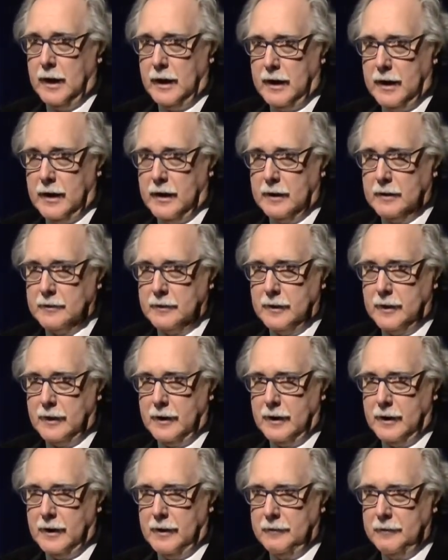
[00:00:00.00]
And
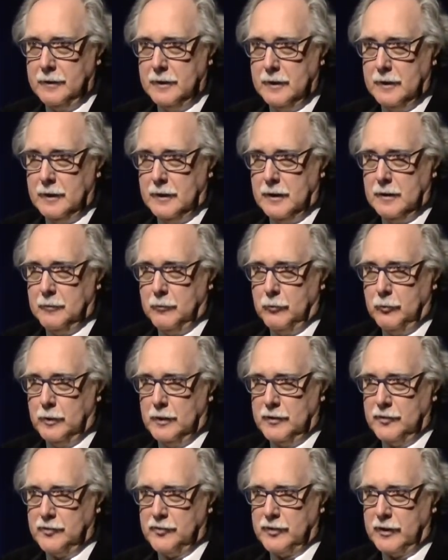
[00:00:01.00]
it
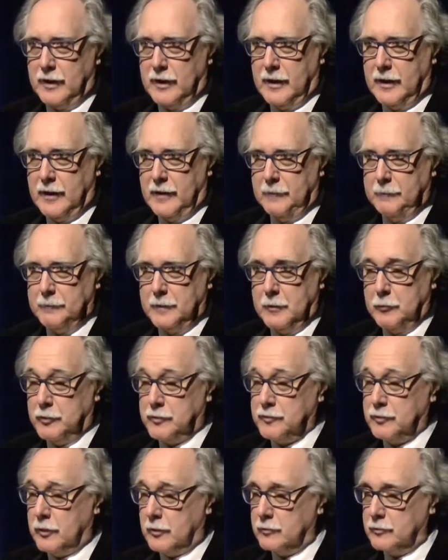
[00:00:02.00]
was
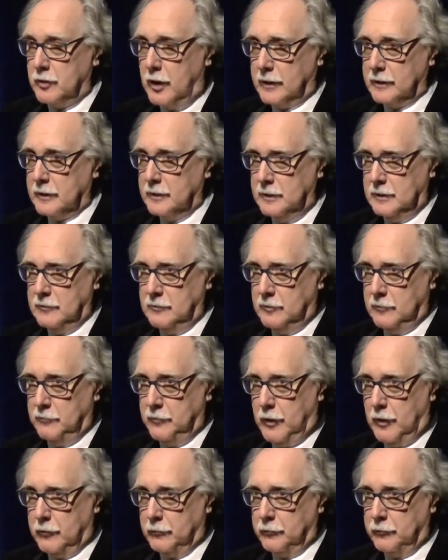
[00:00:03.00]
not an easy
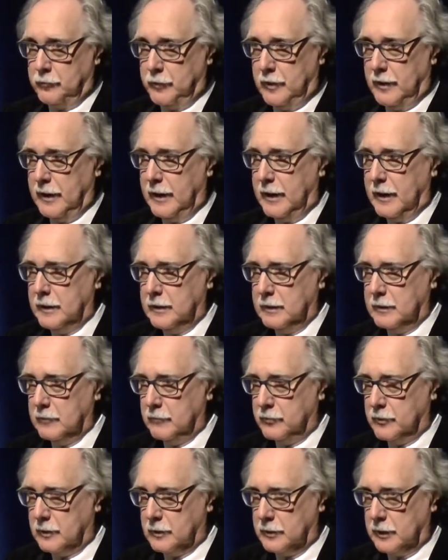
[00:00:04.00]
vote for any
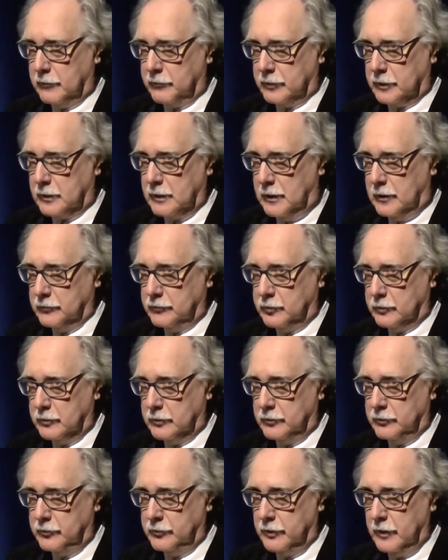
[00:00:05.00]
of the 11
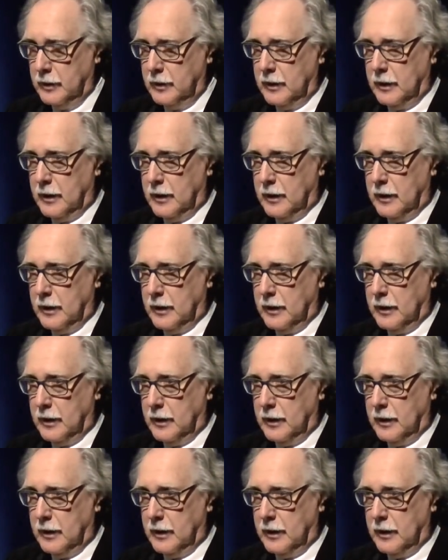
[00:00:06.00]
councilors,